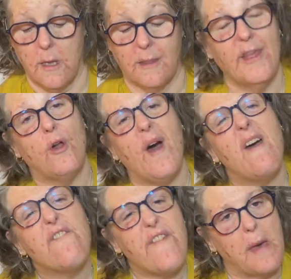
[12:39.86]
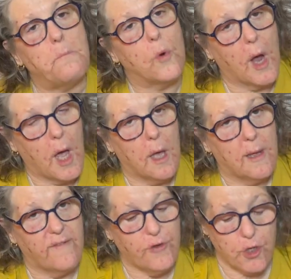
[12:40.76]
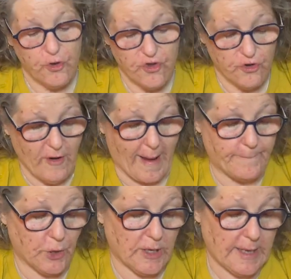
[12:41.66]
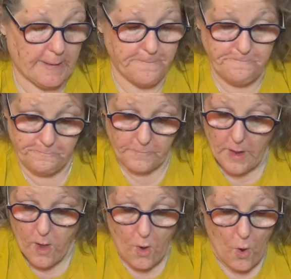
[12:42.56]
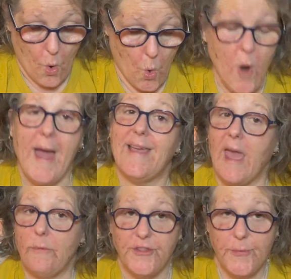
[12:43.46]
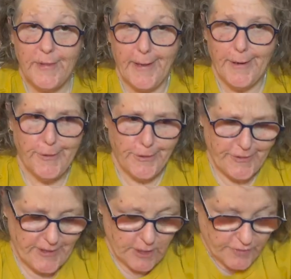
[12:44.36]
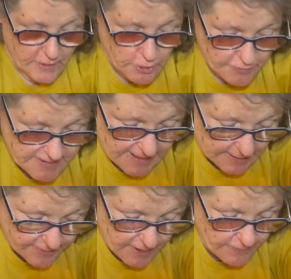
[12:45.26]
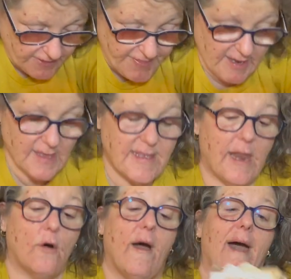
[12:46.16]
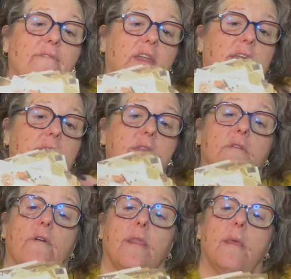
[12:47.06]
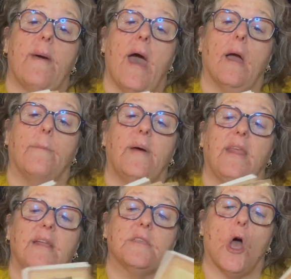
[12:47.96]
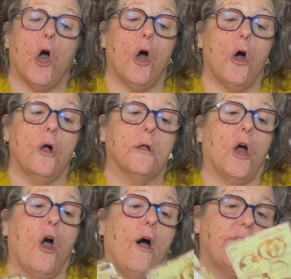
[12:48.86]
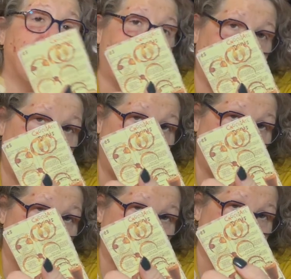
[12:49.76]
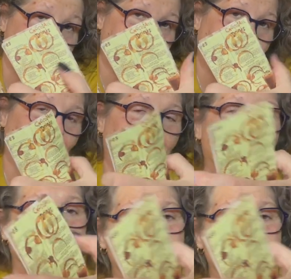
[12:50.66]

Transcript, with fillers: Little ephemera. If you do scrapbooking, or again with your planner, you just need to use a glue stick. The only thing is they don't have adhesive on the back, but it's all coffee themed. Like, look at this.